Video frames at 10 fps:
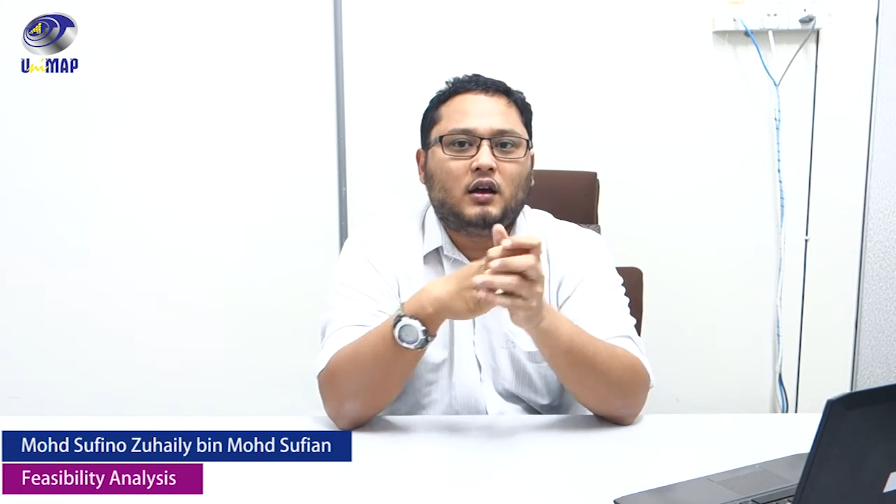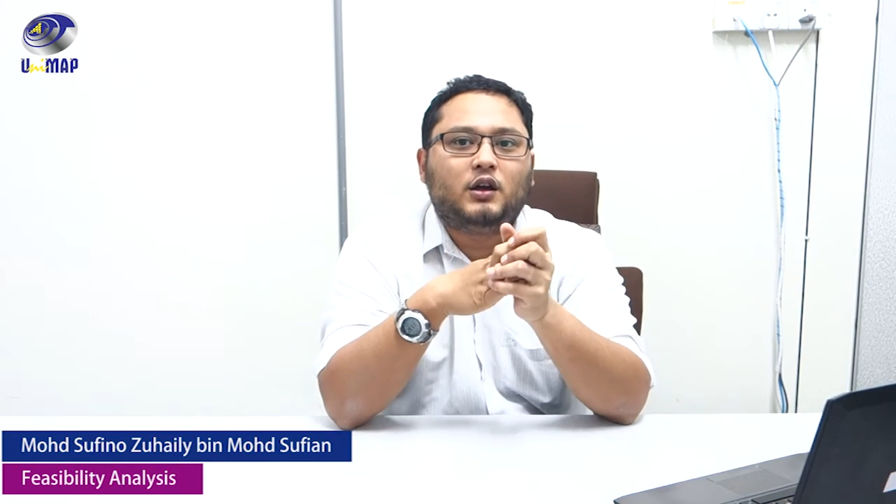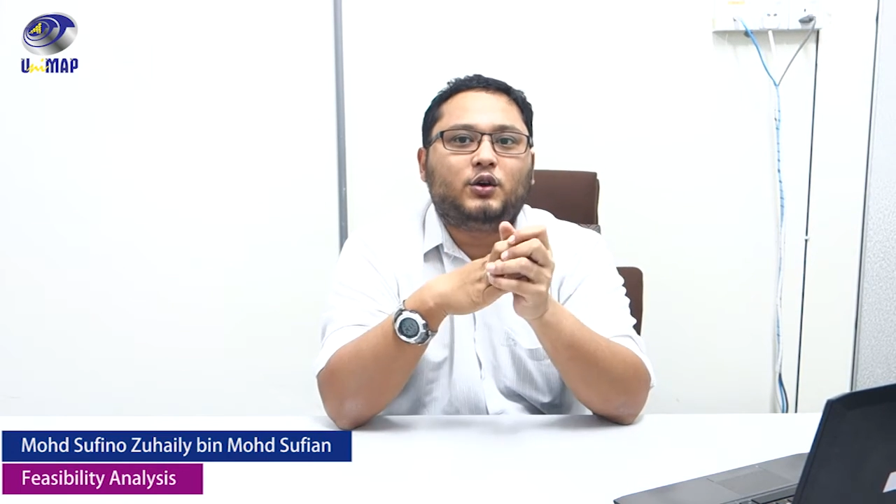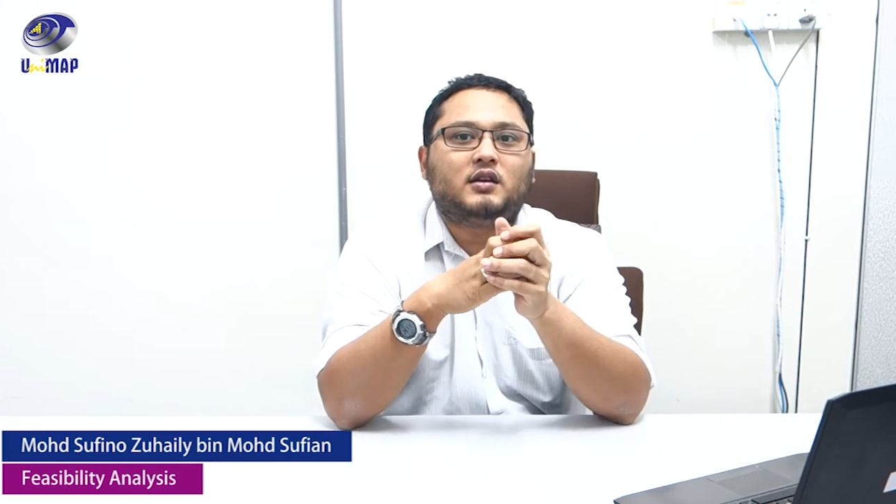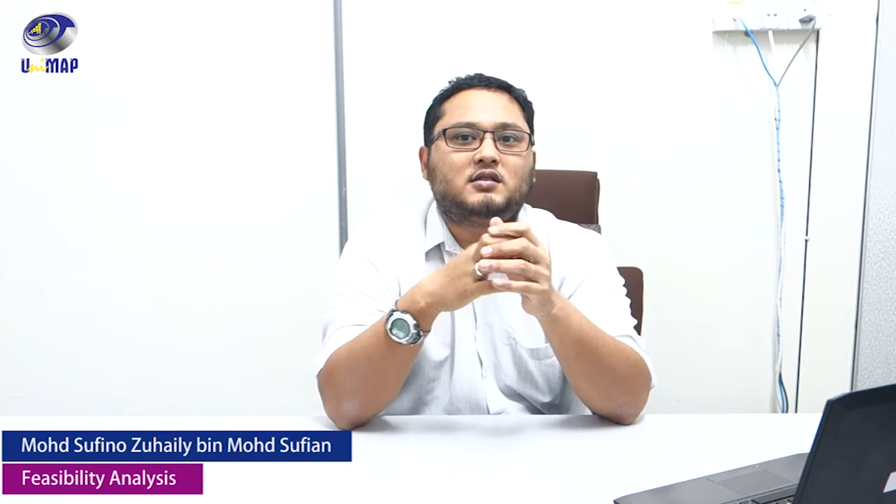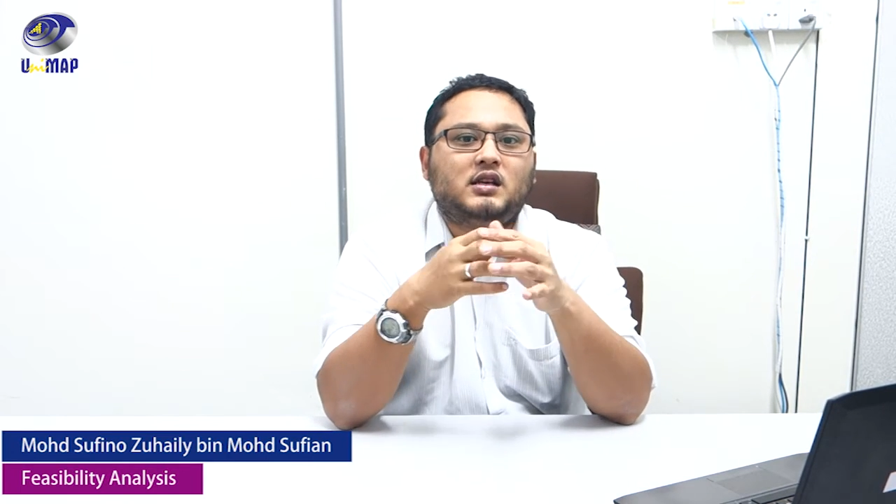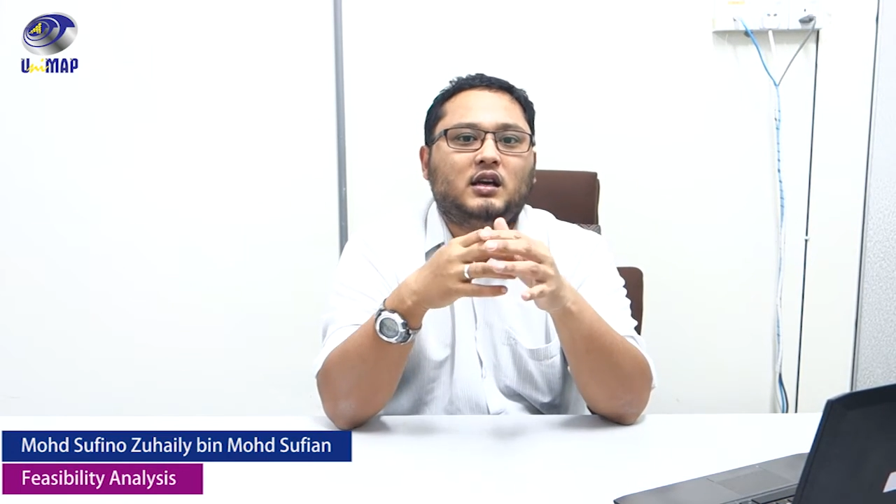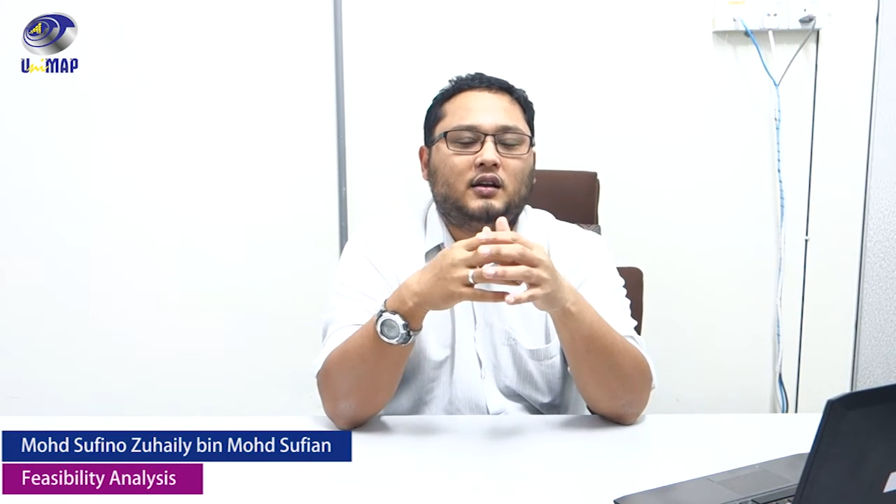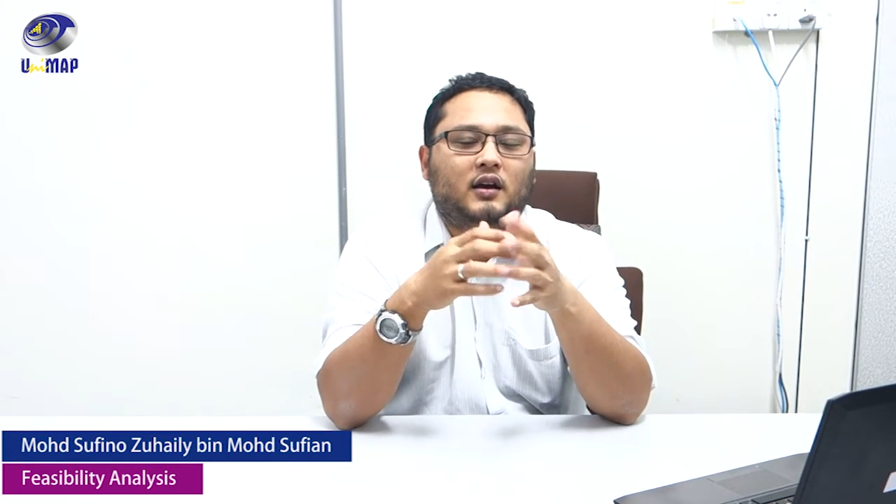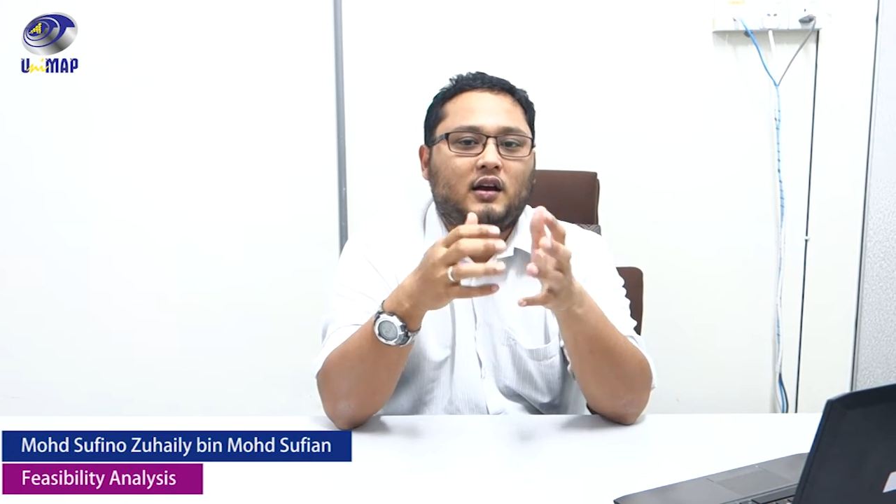You can see
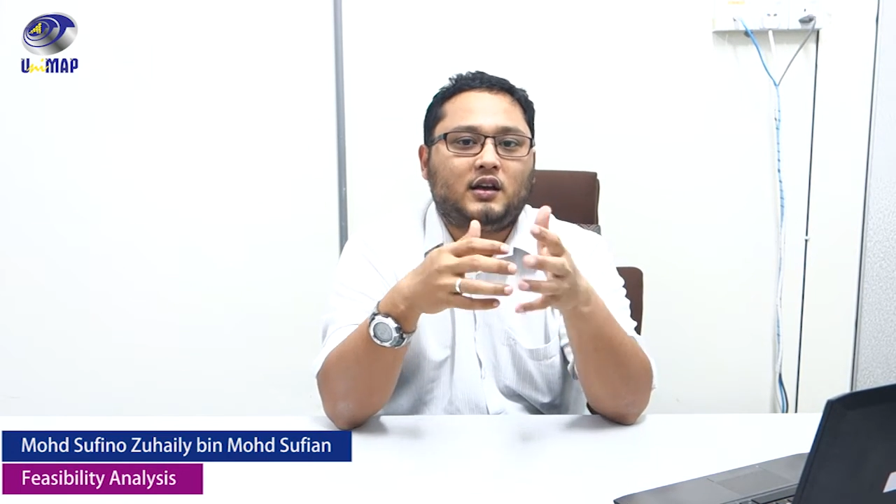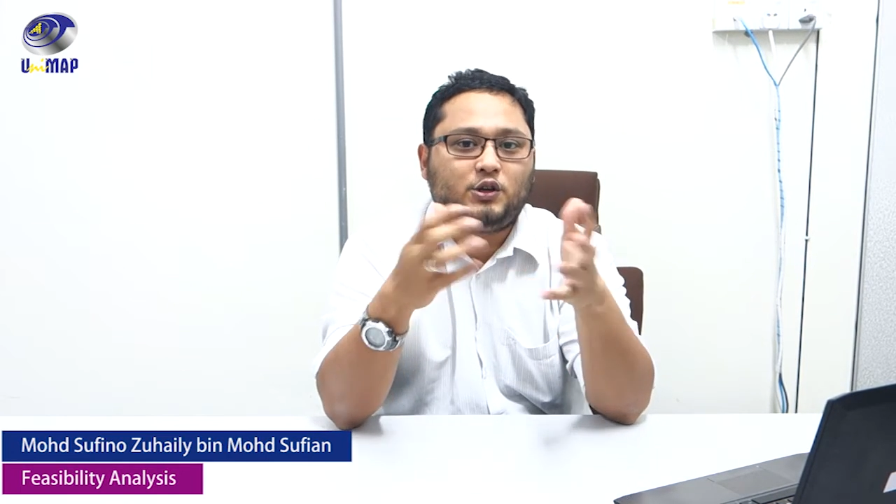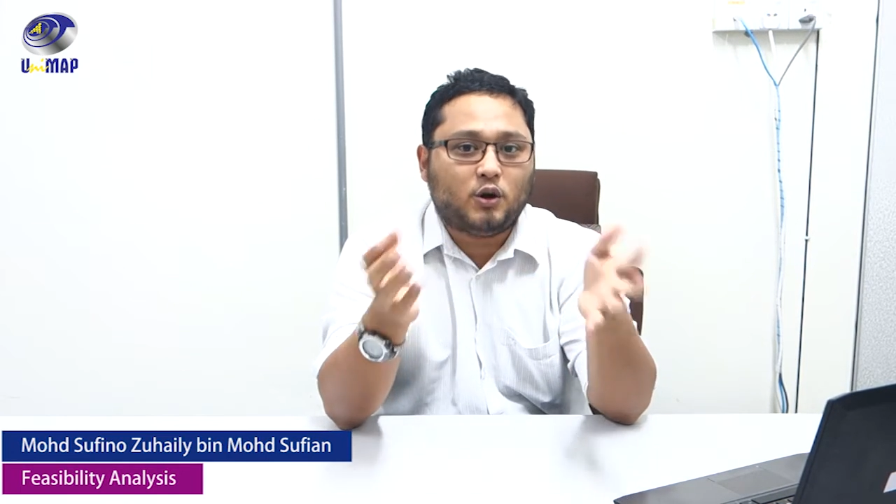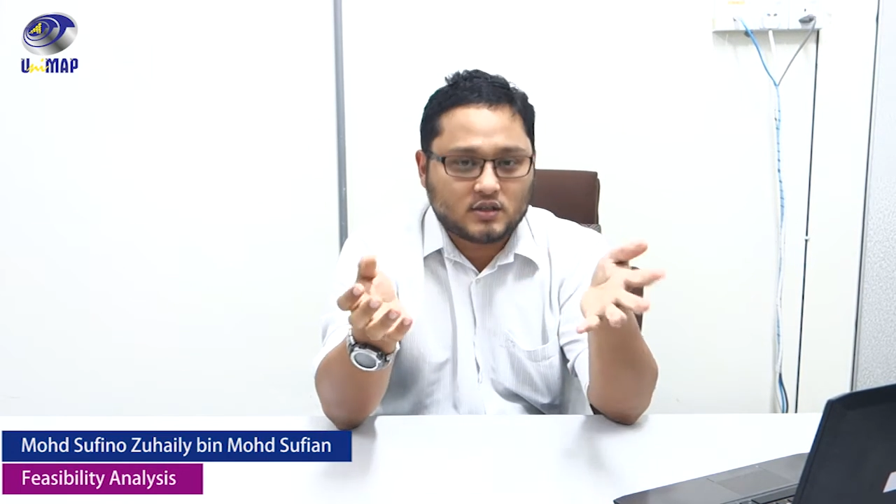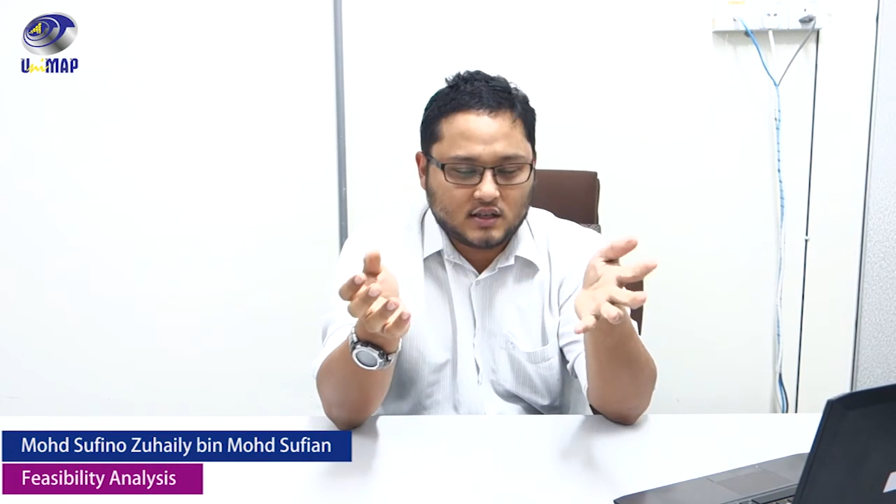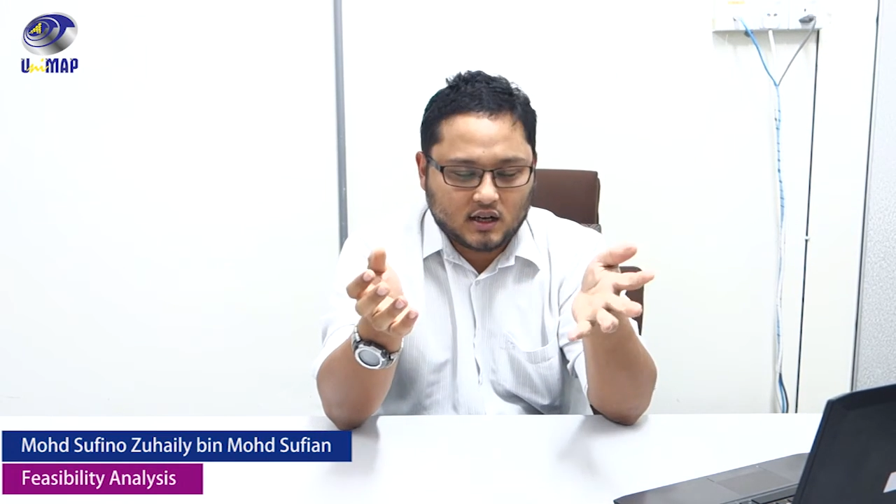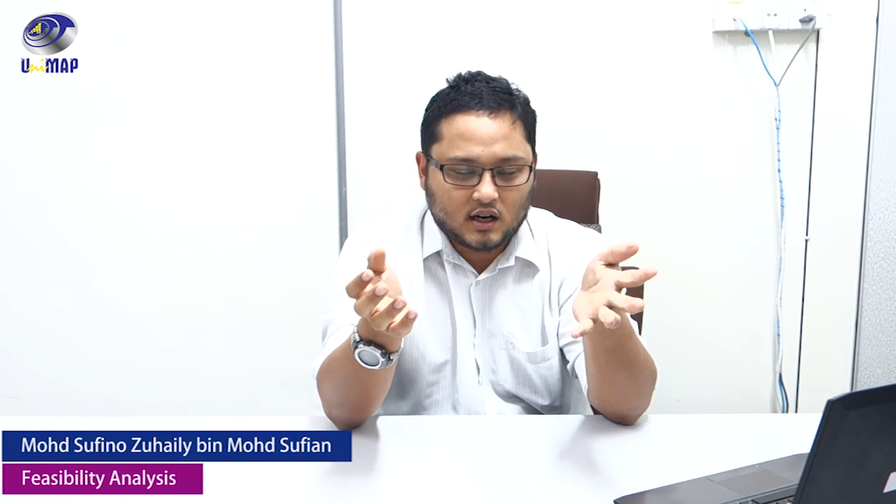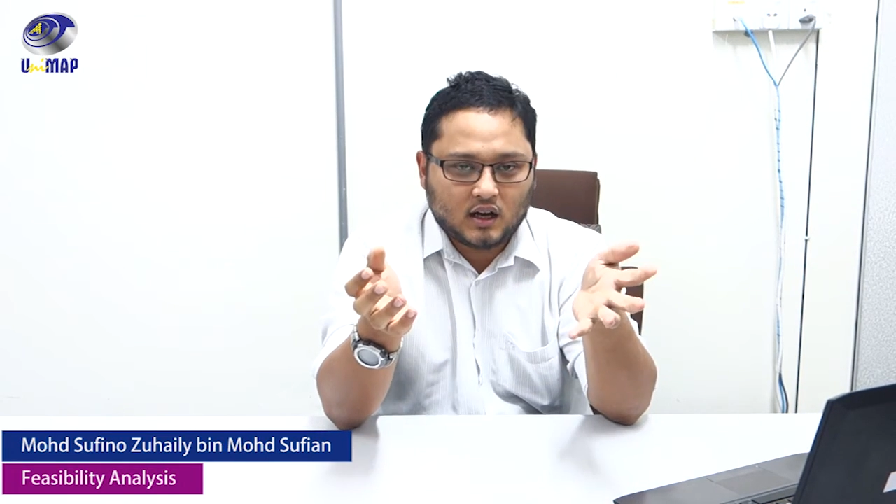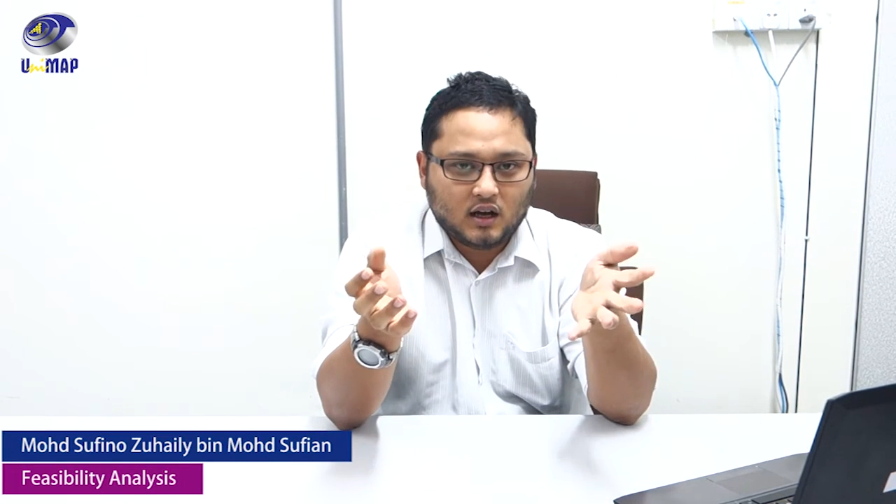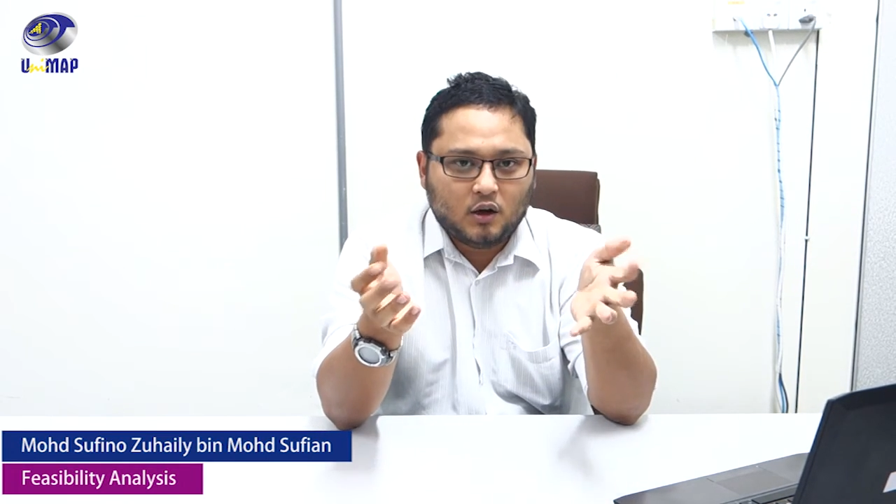regarding Kyocera,